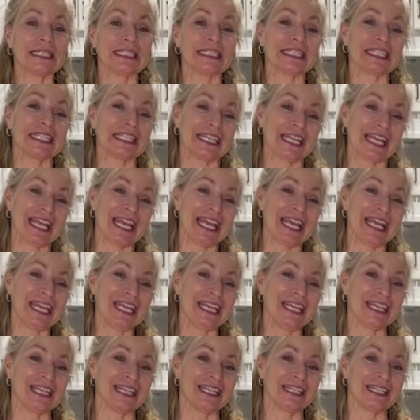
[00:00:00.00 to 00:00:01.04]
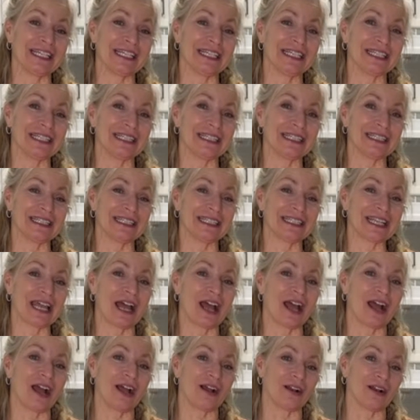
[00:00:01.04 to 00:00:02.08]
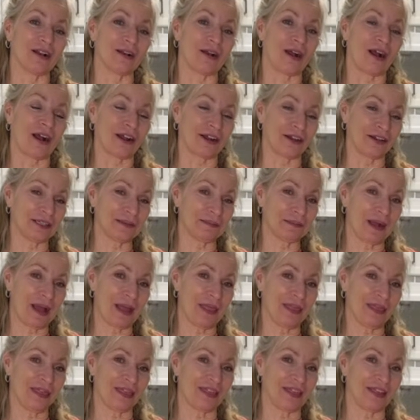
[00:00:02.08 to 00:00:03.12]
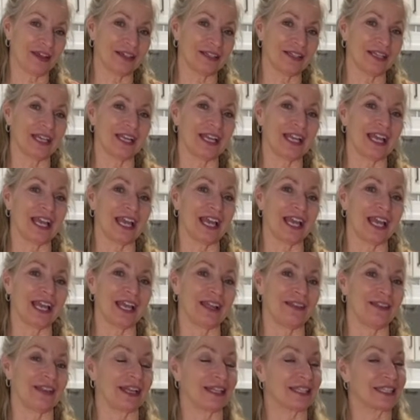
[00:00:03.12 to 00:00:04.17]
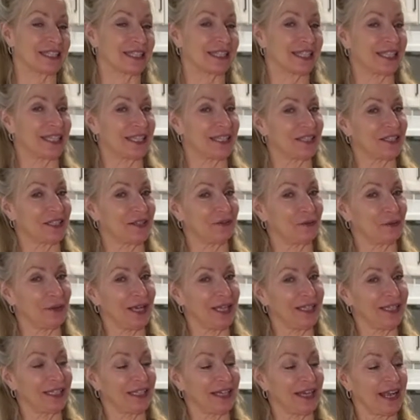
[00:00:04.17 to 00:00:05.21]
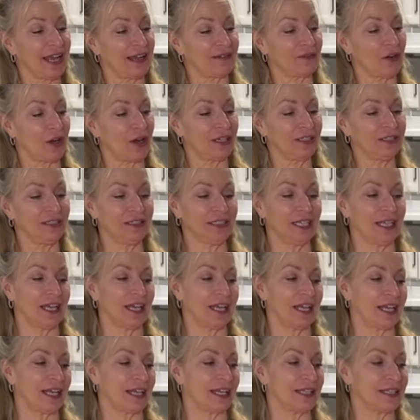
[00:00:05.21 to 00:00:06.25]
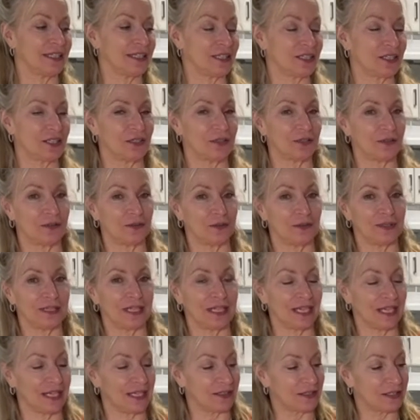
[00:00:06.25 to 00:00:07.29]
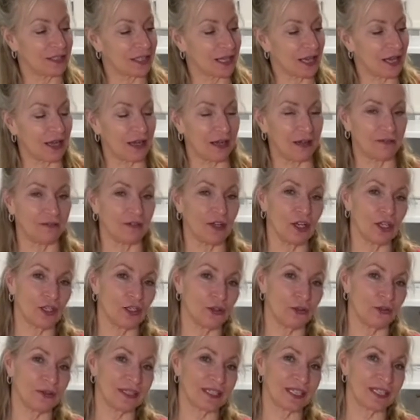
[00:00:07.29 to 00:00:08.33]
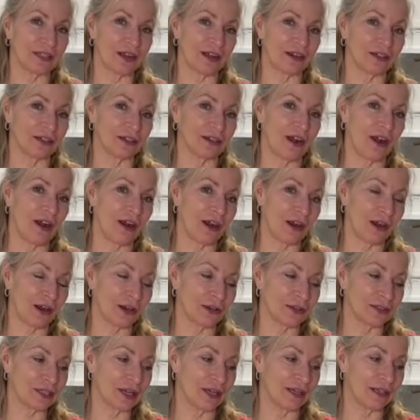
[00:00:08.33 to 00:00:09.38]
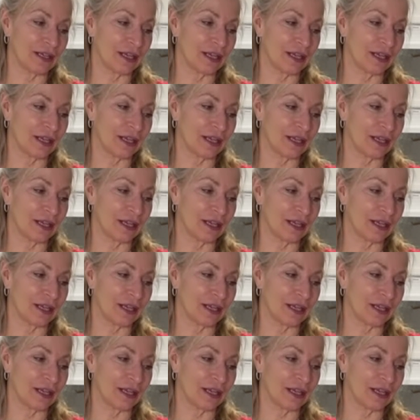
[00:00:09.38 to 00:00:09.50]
Today is Heart Month, and that's the hint of red that I have on to the hint of using our heart